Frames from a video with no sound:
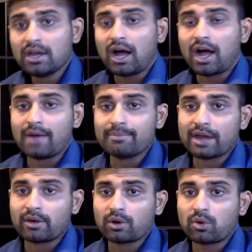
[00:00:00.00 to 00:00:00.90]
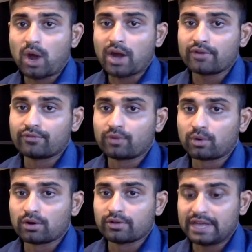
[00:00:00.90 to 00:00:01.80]
that are required
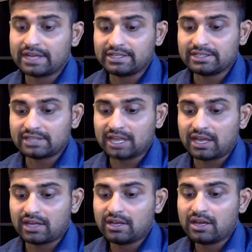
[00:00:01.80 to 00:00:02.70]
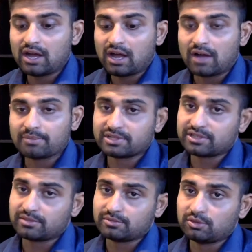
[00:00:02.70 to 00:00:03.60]
for the ID scan
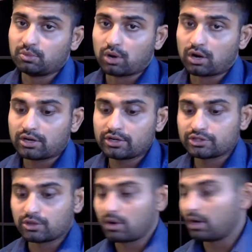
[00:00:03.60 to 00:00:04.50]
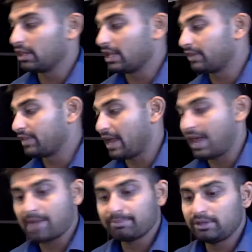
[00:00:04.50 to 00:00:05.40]
system to work. So go ahead and let that
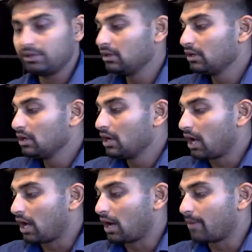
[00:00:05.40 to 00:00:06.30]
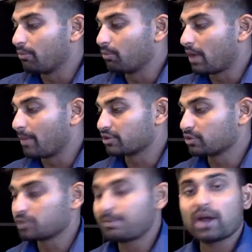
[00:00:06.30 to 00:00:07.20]
happen. Now I'm going to
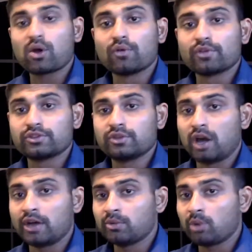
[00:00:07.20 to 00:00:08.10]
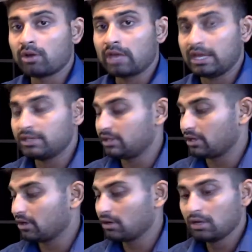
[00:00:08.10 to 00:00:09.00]
switch back over to the Honeywell case
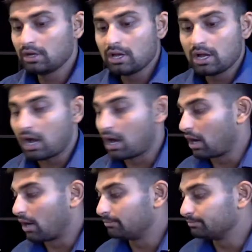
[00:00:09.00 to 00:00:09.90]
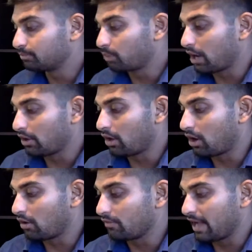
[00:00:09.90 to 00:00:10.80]
here while
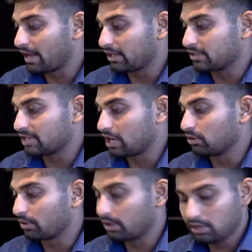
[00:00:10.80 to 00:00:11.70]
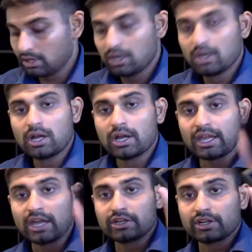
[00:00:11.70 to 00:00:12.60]
all of that gets downloaded.
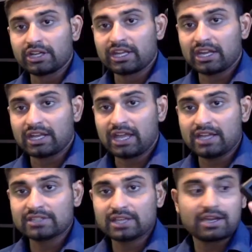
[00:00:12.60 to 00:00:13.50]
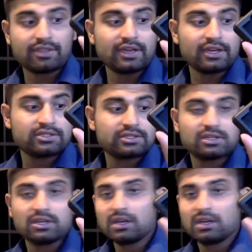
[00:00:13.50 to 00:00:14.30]
Again, you're going to get a case like this.